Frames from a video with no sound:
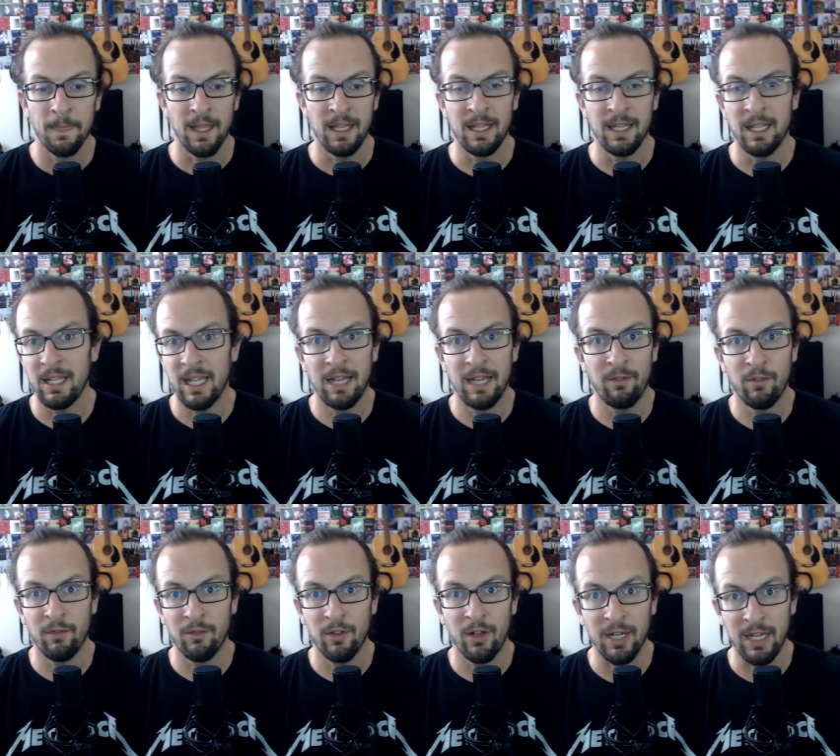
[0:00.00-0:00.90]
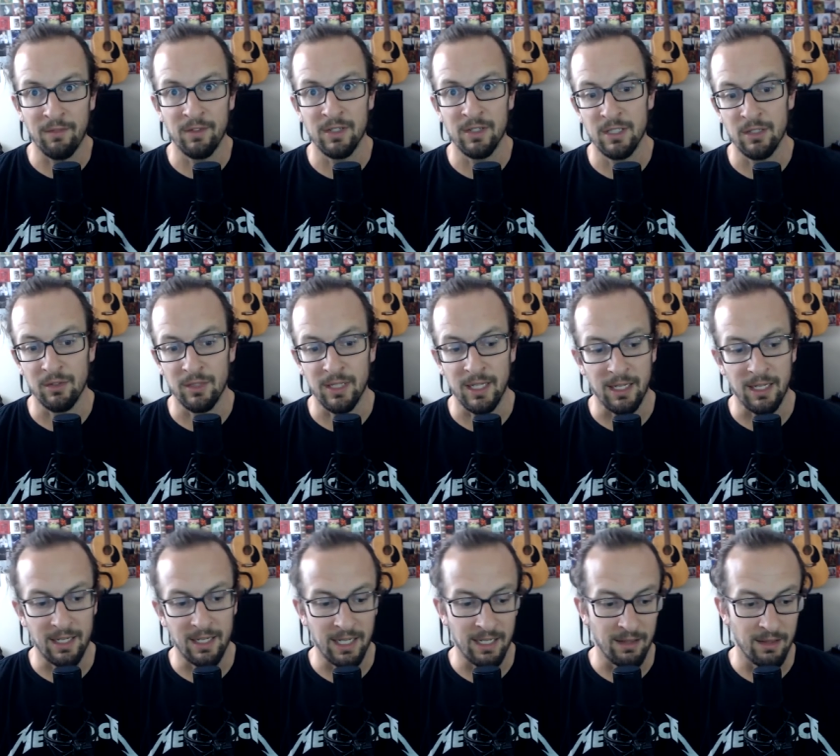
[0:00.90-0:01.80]
And then they have a vlog every single
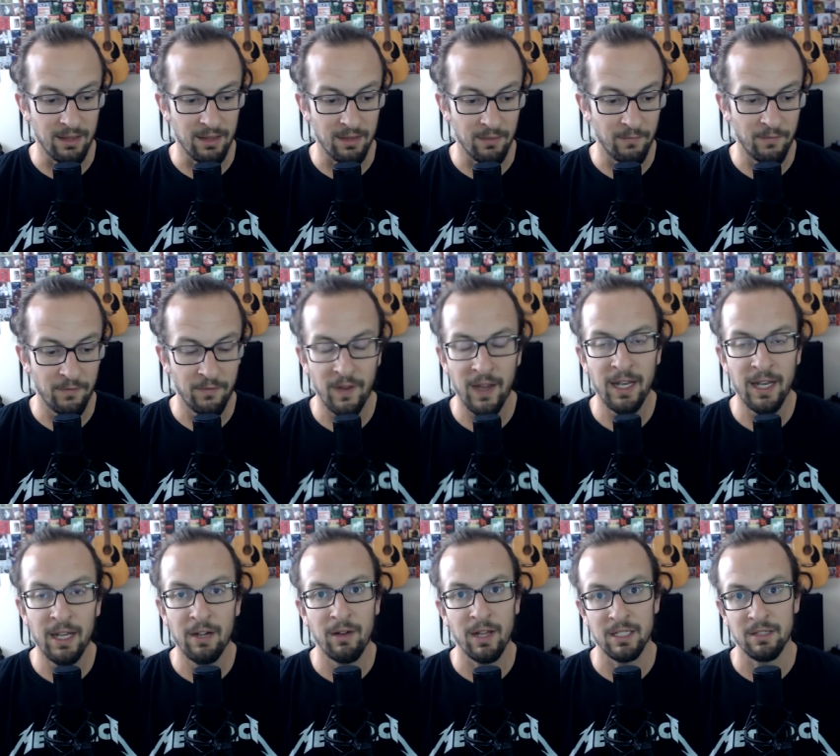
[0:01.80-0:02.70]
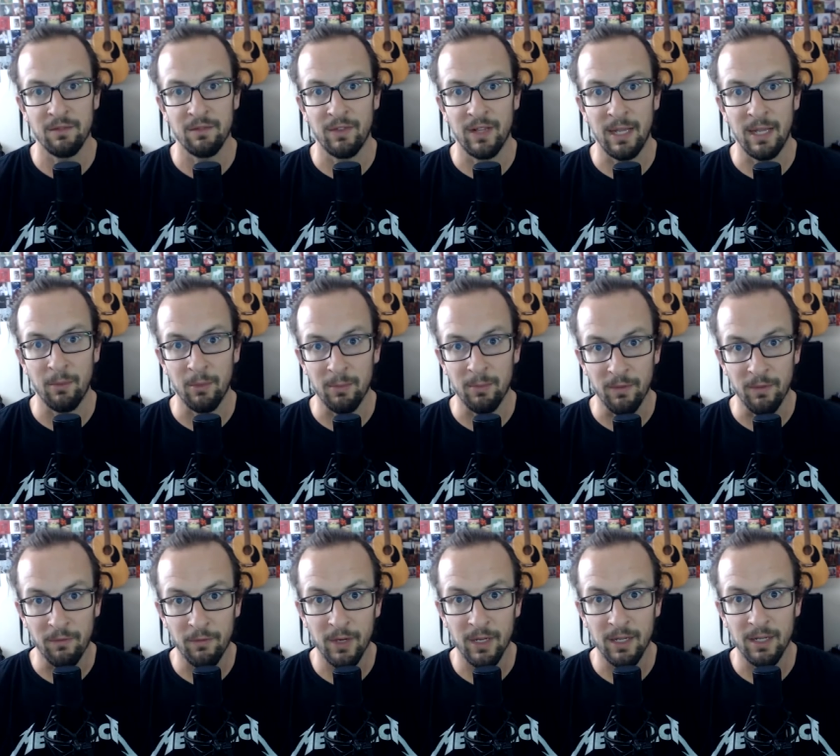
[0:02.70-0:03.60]
day. And the fan interaction for that would be
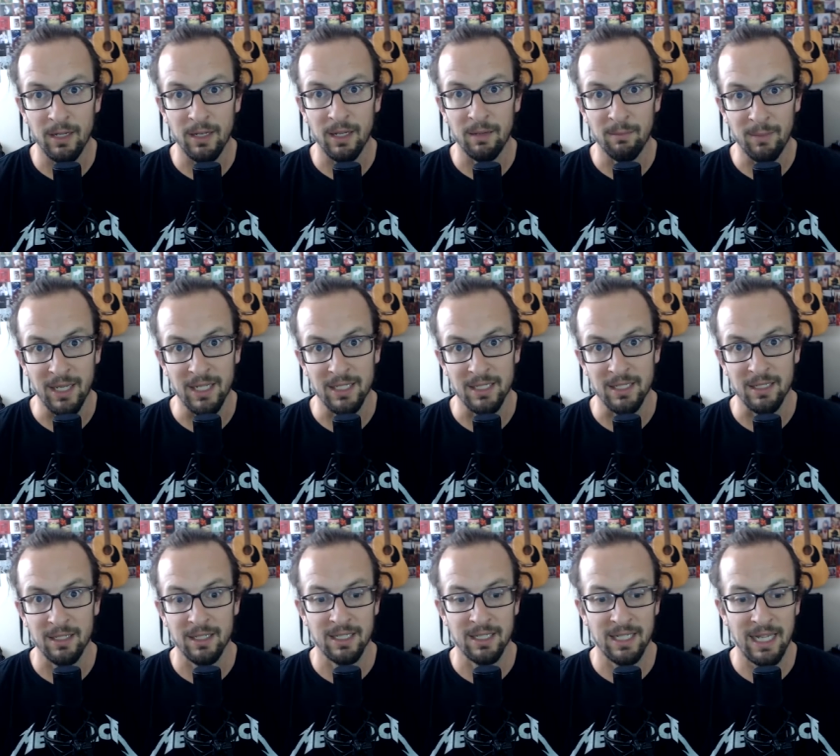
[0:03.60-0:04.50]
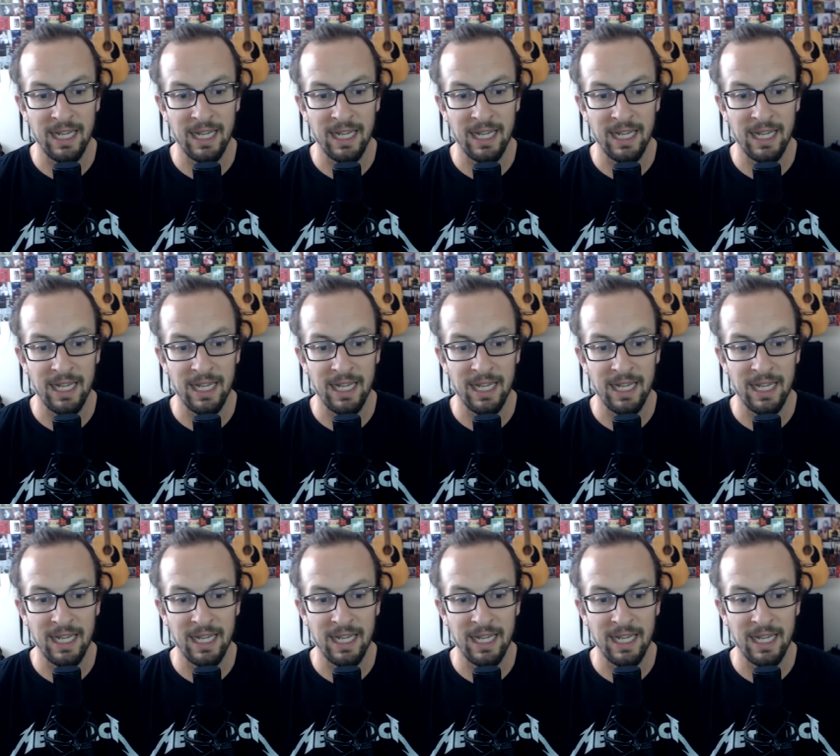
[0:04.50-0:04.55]
freaking amazing, because